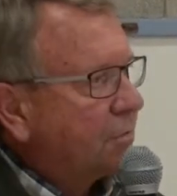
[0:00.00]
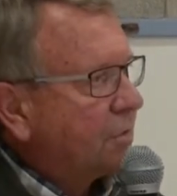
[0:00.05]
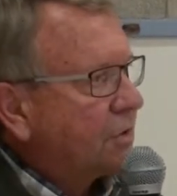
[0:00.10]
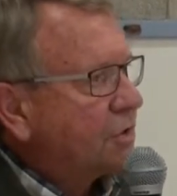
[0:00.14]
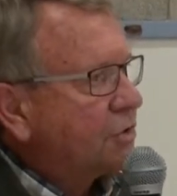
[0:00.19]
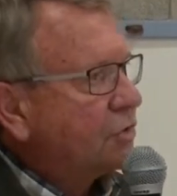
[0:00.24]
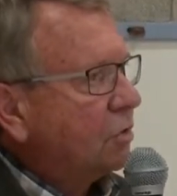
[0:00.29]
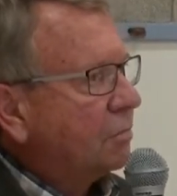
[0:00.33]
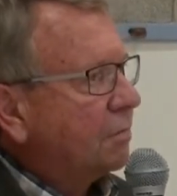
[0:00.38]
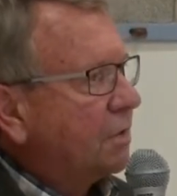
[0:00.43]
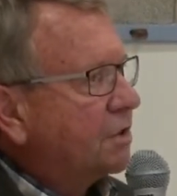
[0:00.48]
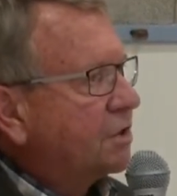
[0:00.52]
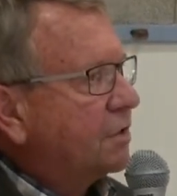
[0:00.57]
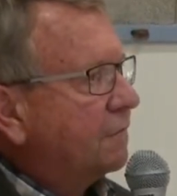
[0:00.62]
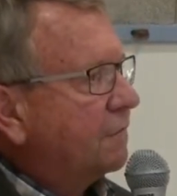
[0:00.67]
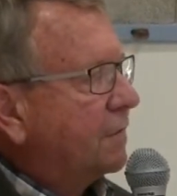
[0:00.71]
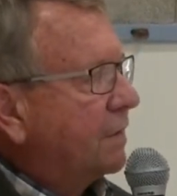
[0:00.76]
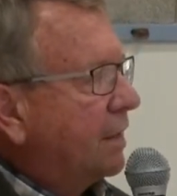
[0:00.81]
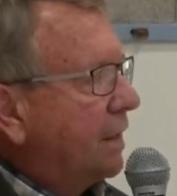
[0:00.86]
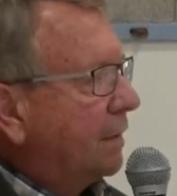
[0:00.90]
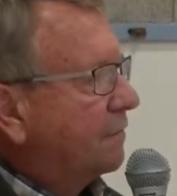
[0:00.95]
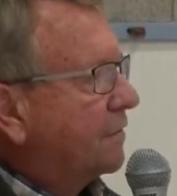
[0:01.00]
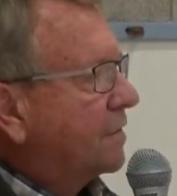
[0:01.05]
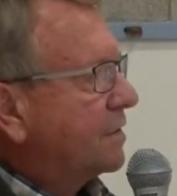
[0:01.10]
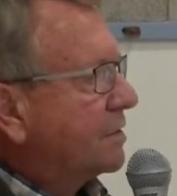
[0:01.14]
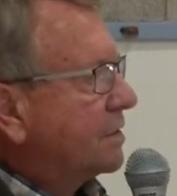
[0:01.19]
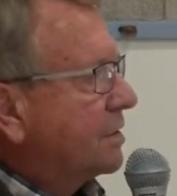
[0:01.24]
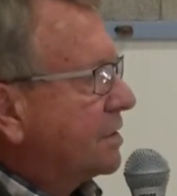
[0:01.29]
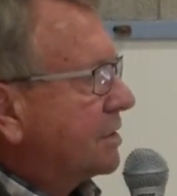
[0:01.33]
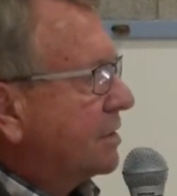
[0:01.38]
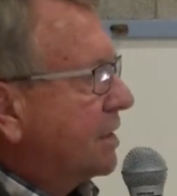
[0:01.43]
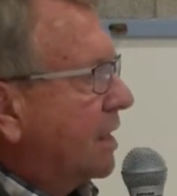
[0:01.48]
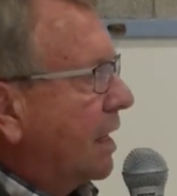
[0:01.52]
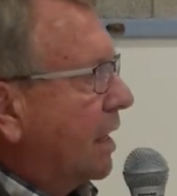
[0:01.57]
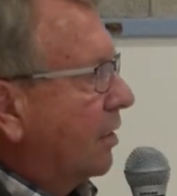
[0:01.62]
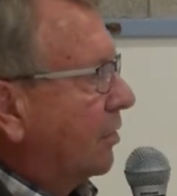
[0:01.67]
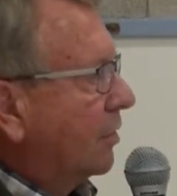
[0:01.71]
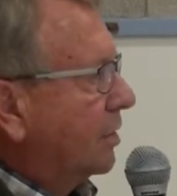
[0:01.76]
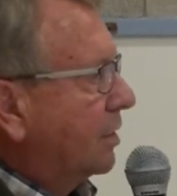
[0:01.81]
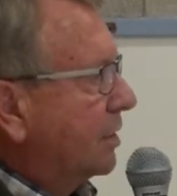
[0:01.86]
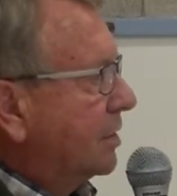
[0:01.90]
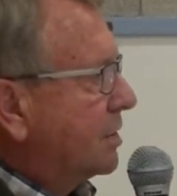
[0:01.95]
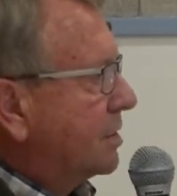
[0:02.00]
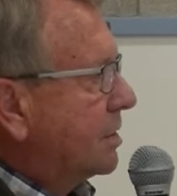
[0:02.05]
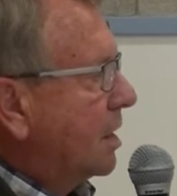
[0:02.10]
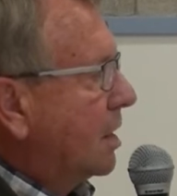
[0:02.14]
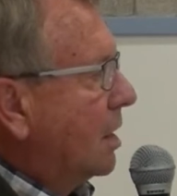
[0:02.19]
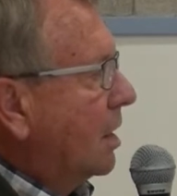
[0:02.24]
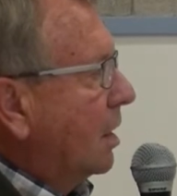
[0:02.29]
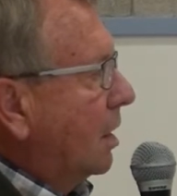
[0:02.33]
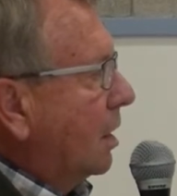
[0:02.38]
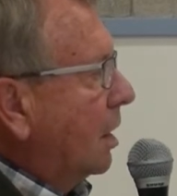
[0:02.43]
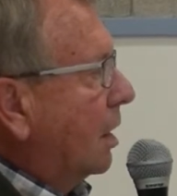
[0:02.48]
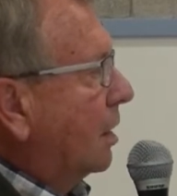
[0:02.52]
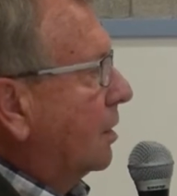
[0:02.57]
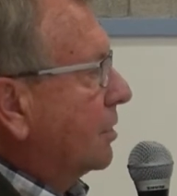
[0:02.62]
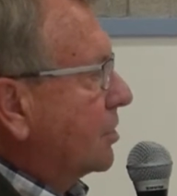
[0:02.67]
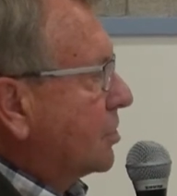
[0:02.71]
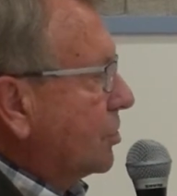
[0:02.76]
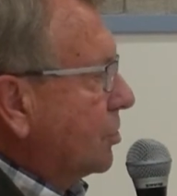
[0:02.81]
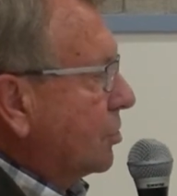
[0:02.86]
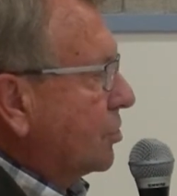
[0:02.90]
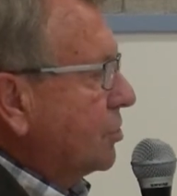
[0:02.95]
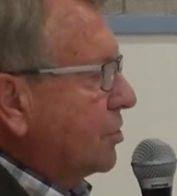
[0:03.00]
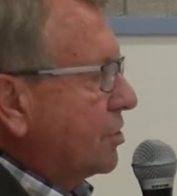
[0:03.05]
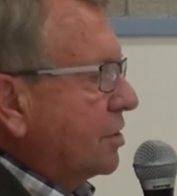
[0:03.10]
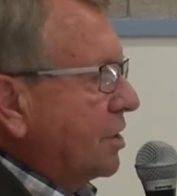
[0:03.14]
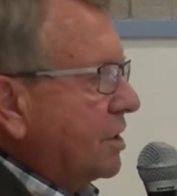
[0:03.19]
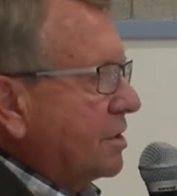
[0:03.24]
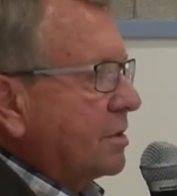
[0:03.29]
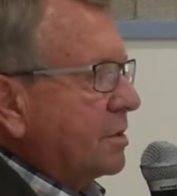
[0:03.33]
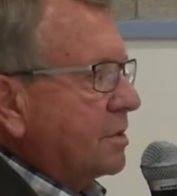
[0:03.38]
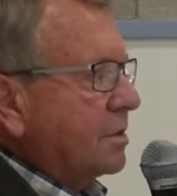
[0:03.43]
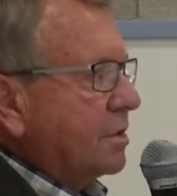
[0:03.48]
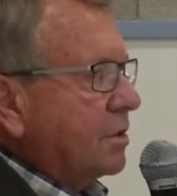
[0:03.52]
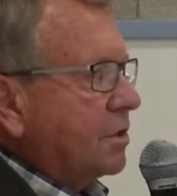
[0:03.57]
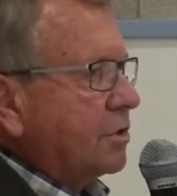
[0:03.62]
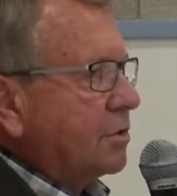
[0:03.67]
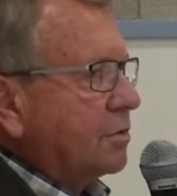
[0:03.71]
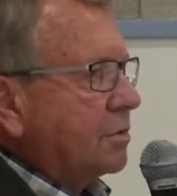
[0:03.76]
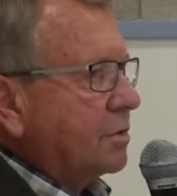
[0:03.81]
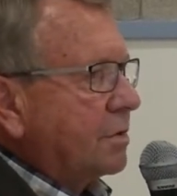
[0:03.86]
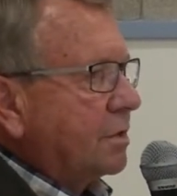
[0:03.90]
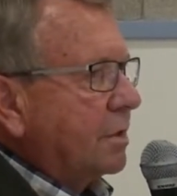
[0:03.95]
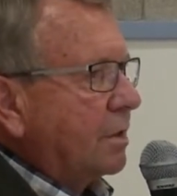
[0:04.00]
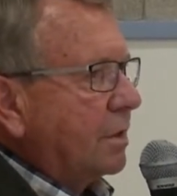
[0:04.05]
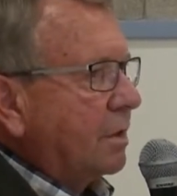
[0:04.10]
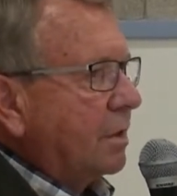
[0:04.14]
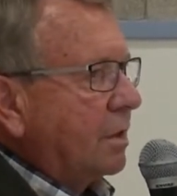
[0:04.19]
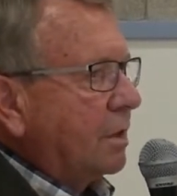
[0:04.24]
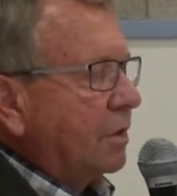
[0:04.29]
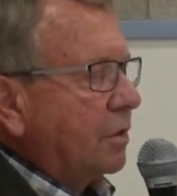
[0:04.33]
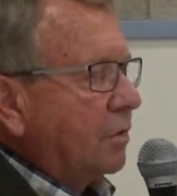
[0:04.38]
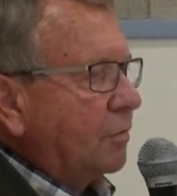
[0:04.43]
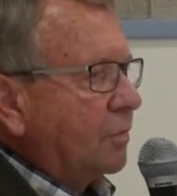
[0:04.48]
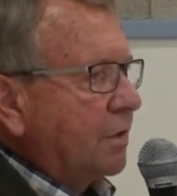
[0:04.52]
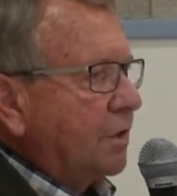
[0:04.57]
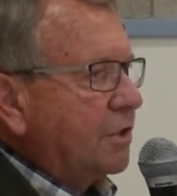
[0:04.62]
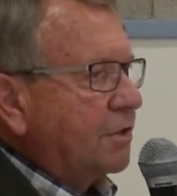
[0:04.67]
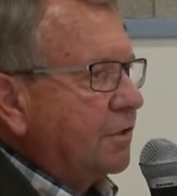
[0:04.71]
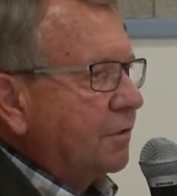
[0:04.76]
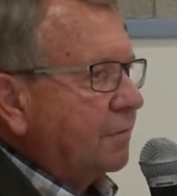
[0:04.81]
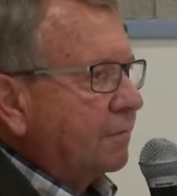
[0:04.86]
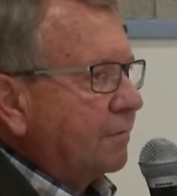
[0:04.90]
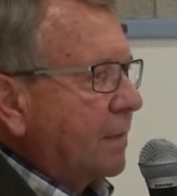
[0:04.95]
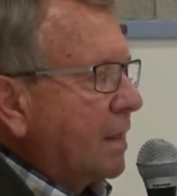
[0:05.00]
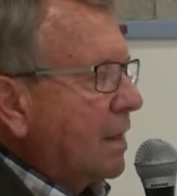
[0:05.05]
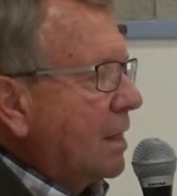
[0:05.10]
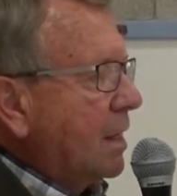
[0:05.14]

where so much of the emphasis now is on social justice issues in the region.